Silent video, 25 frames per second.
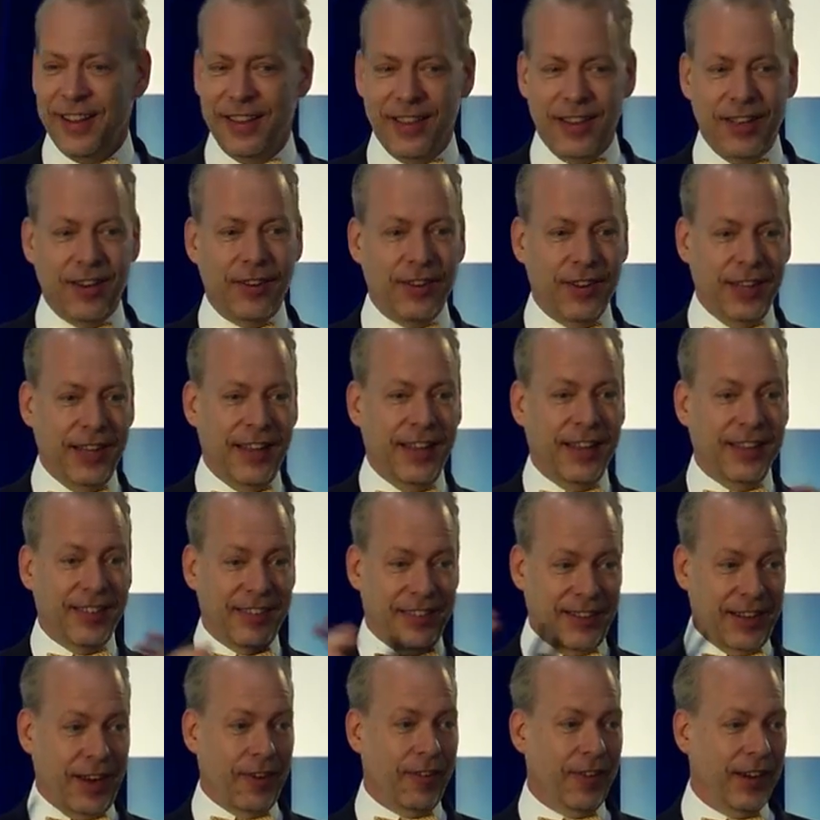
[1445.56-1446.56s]
Literally
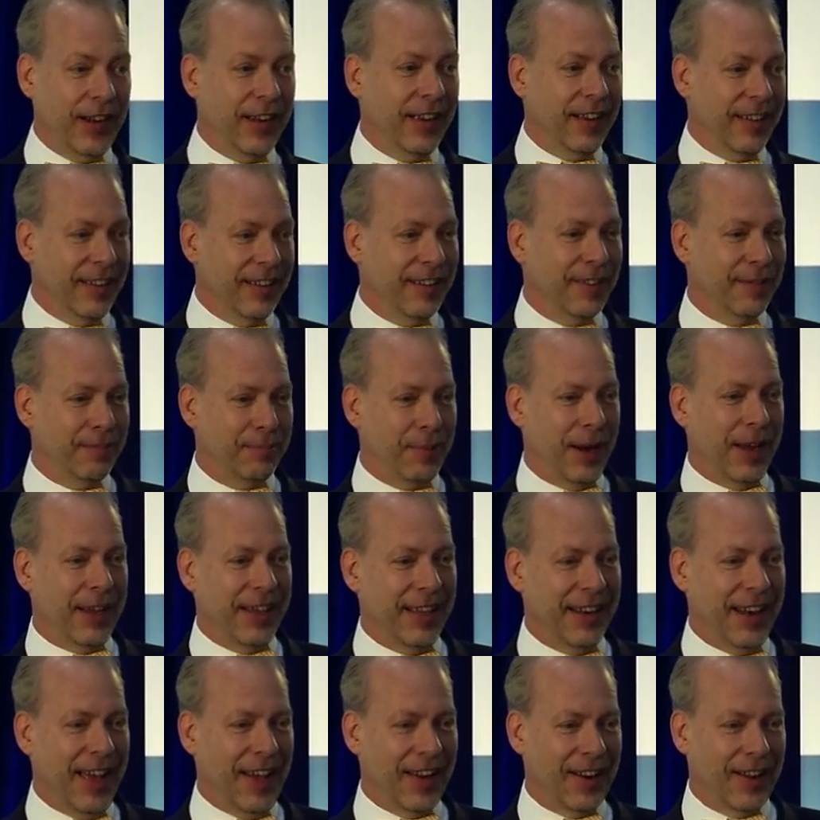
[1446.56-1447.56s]
hysteria
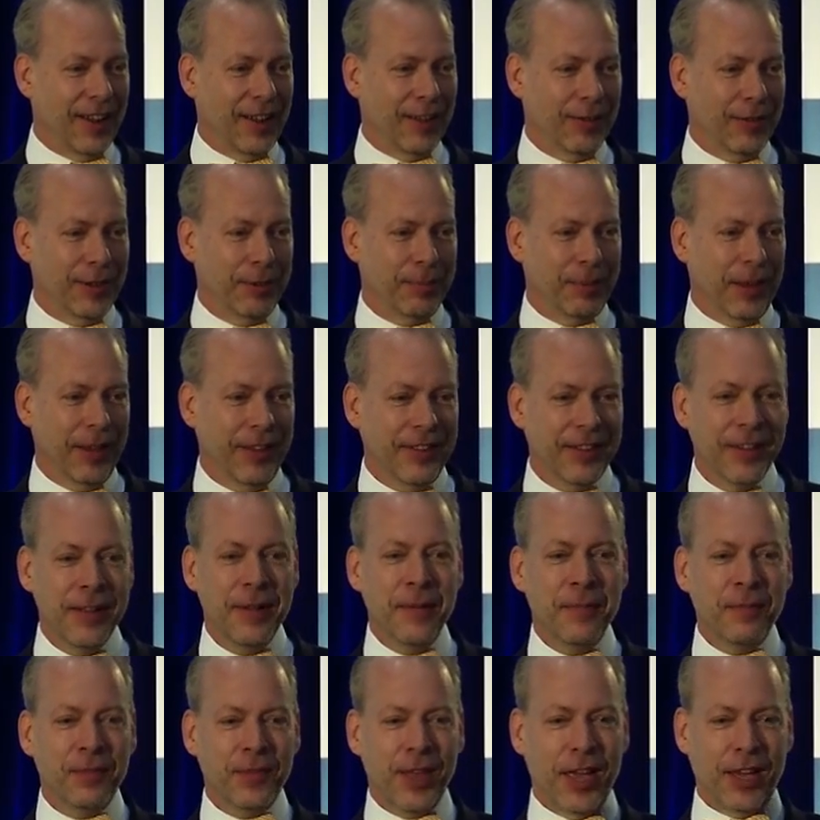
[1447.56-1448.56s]
breaking out all over the place.
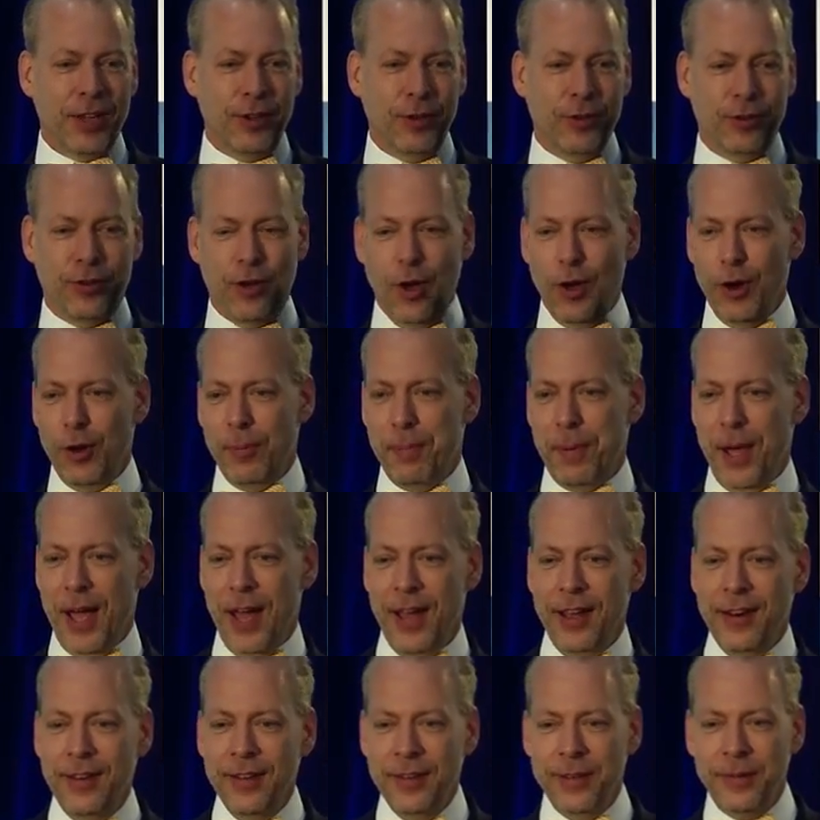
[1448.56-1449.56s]
Like you'd go to
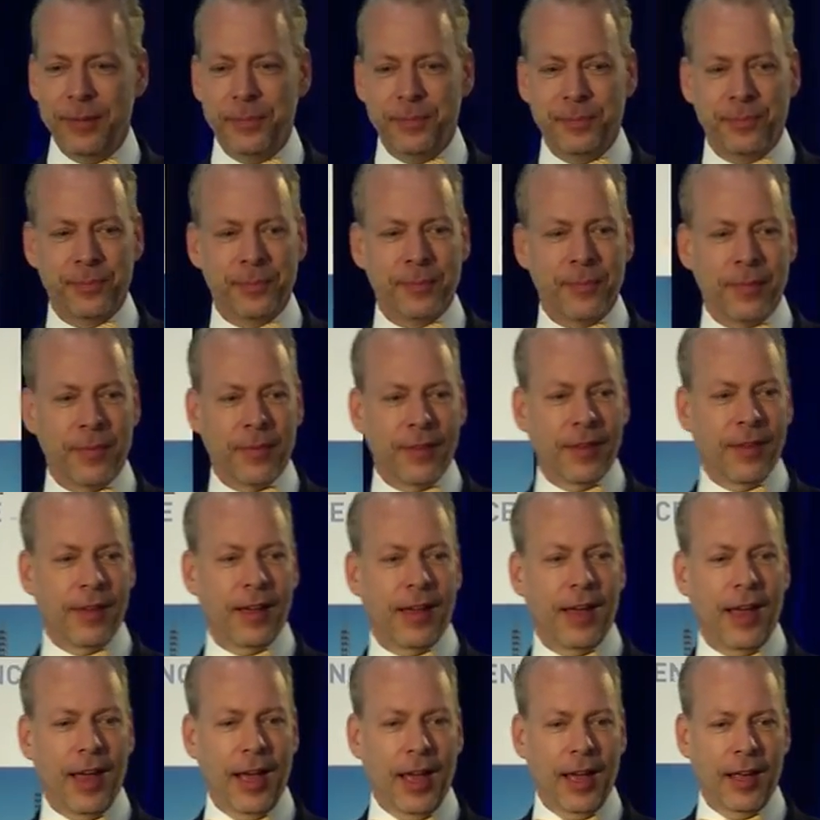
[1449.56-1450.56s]
bed
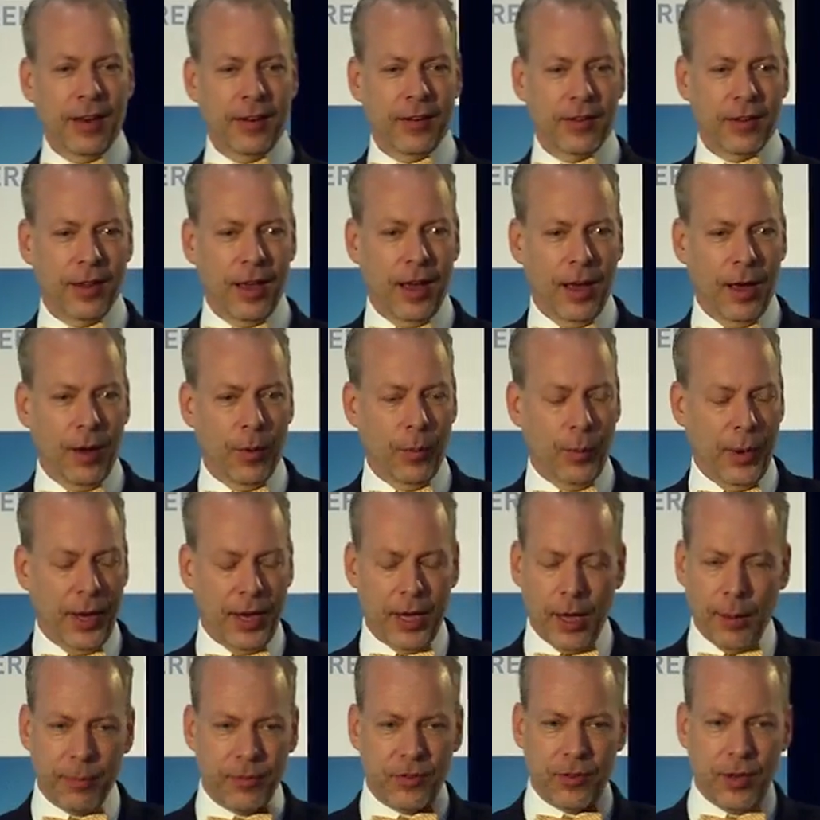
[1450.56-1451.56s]
and
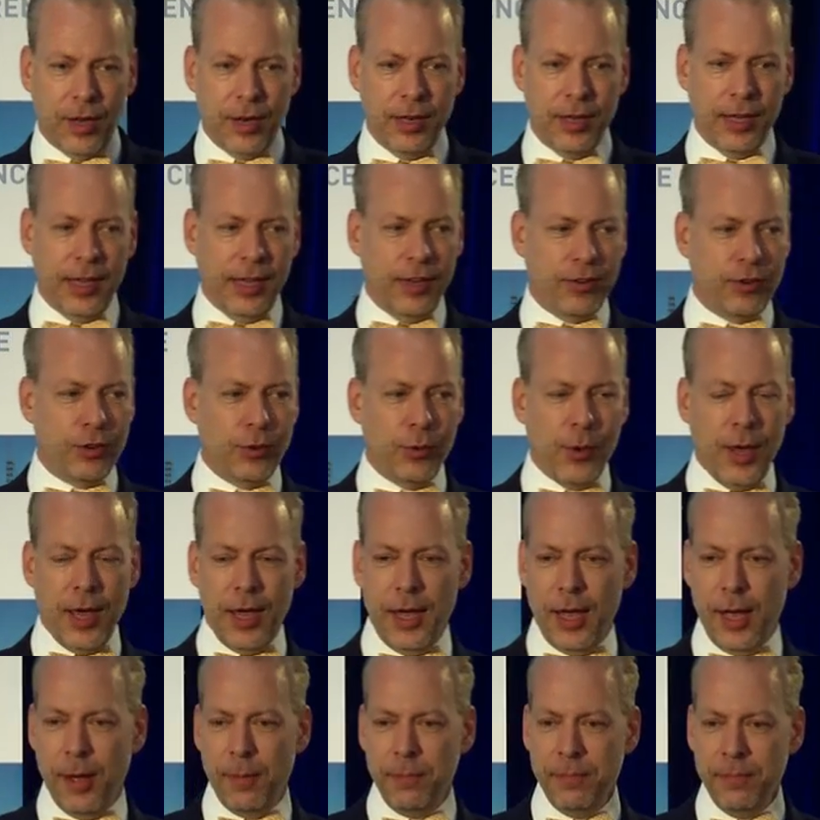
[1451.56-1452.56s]
wake up suddenly at 2
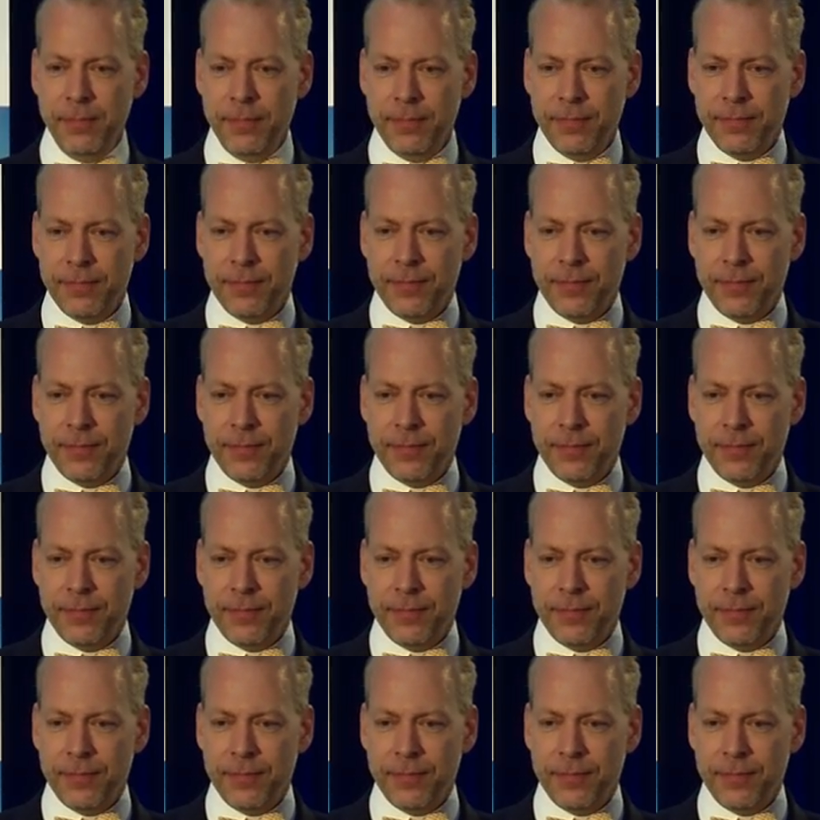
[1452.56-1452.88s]
a.m.